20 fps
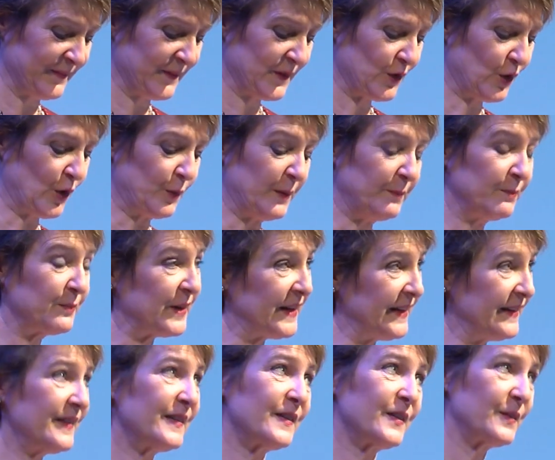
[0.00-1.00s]
I
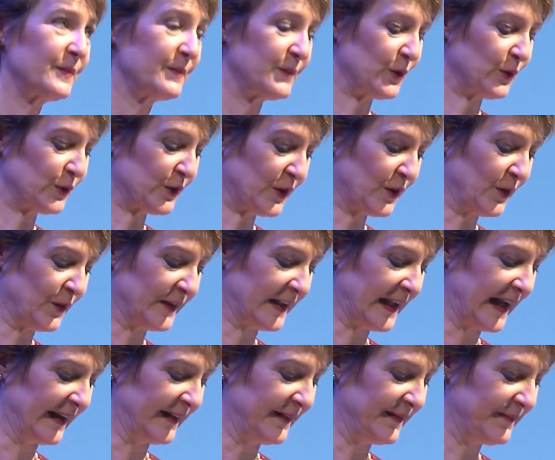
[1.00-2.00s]
want to have my
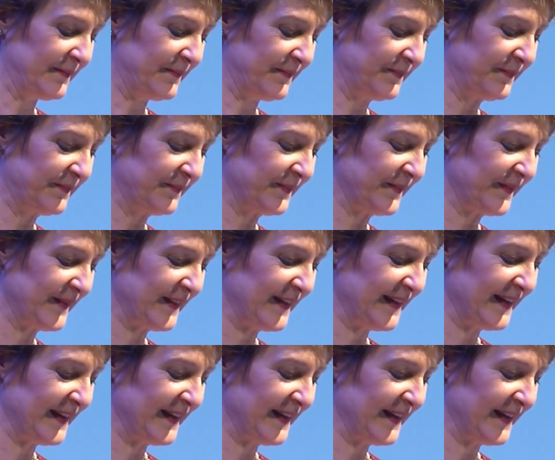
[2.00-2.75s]
newspaper